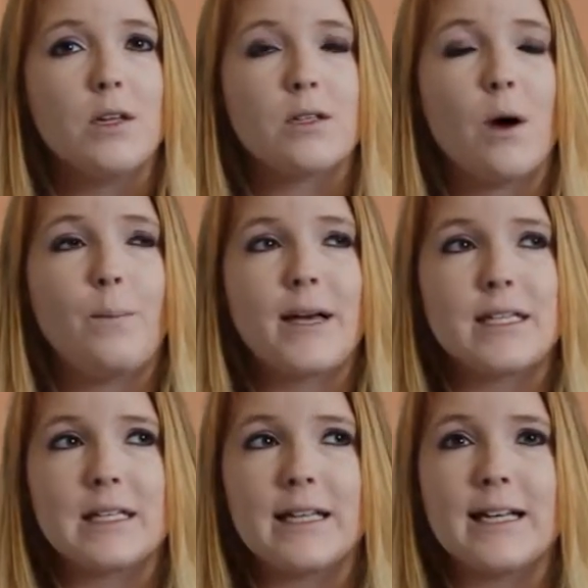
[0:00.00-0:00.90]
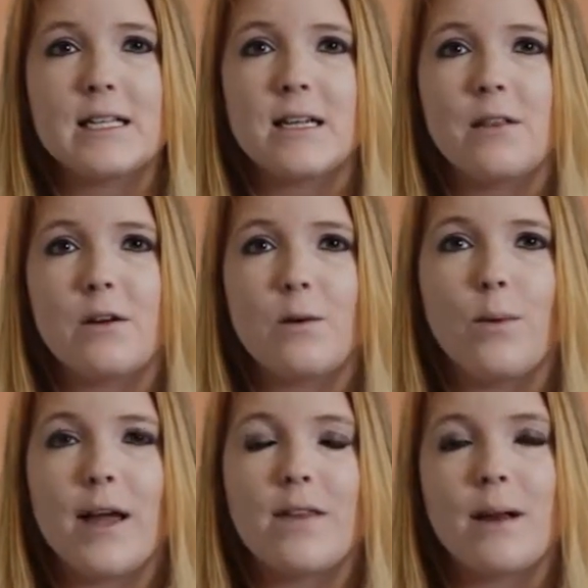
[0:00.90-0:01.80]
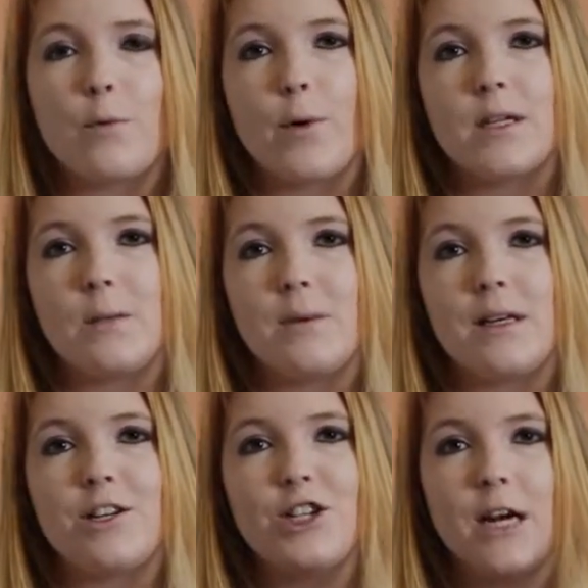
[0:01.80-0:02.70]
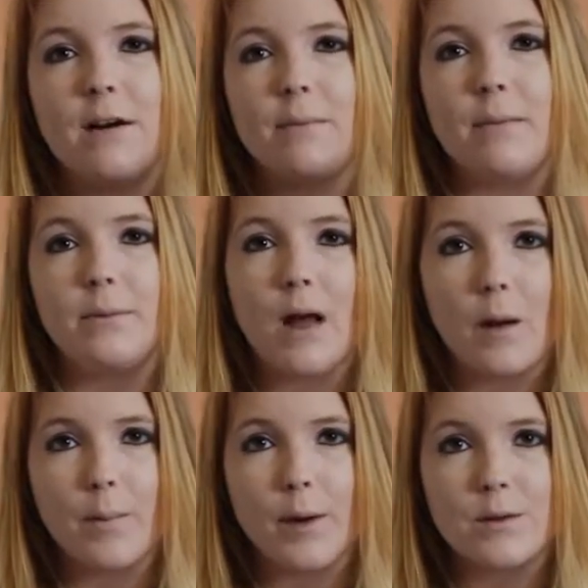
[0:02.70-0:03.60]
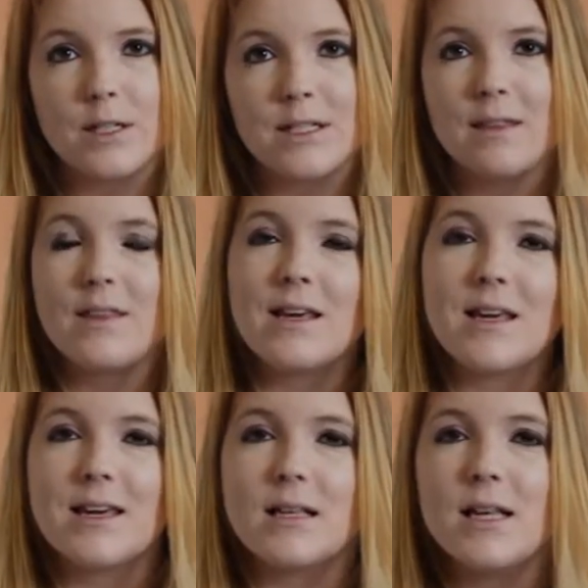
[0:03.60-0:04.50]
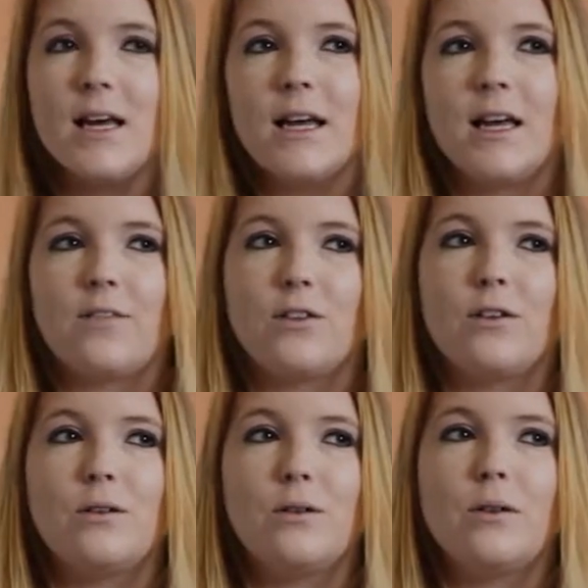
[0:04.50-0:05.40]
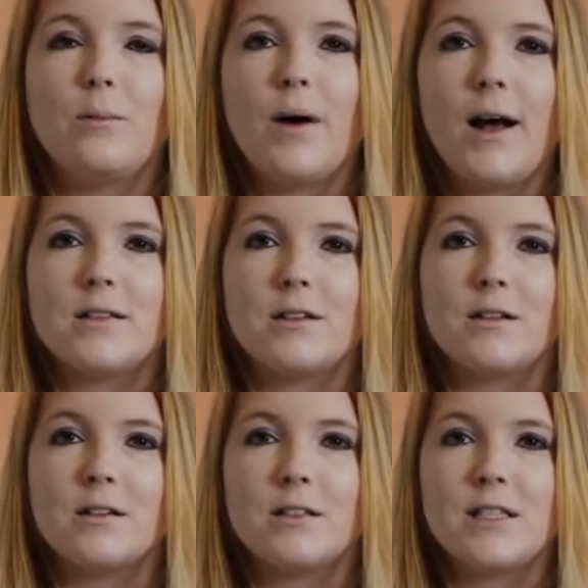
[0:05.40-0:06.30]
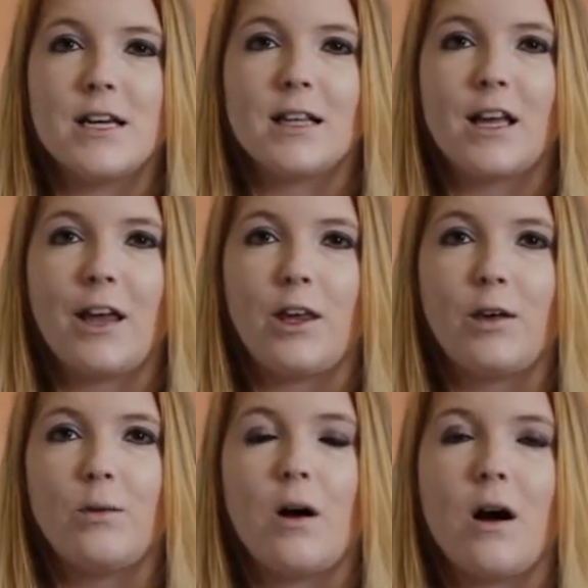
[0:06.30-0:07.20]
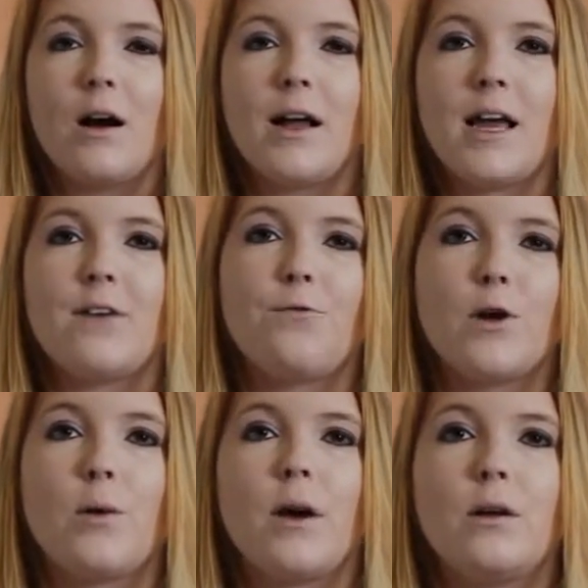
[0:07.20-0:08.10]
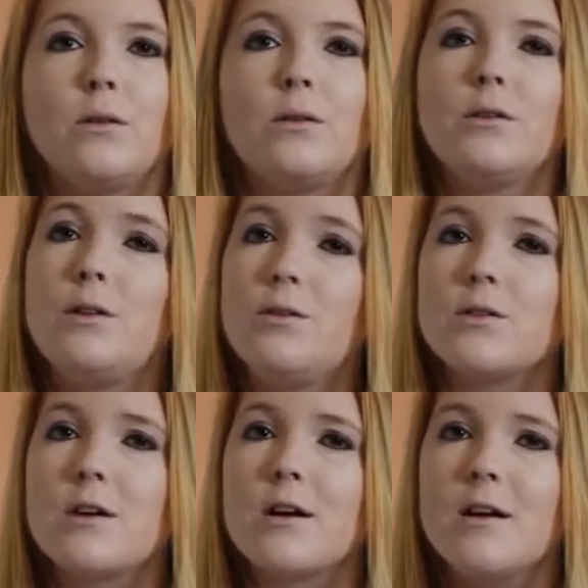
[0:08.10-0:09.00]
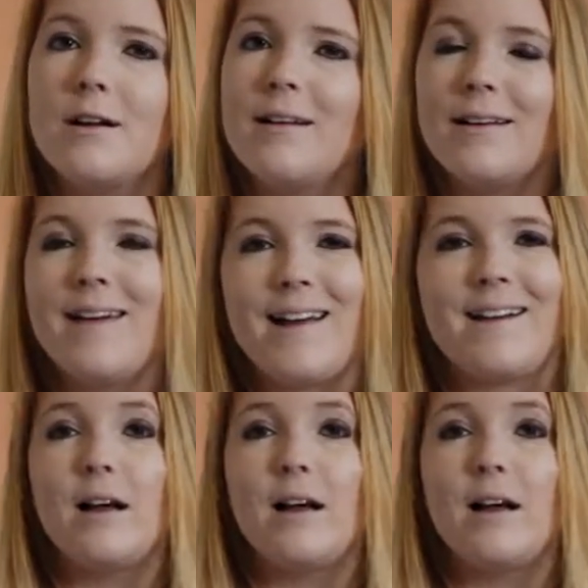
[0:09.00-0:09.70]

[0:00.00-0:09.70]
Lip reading: So basically it's another way that I'm going to be sharing my blog posts, because the thing is, if the Google bots are seeing that you are a frequent Google user, again,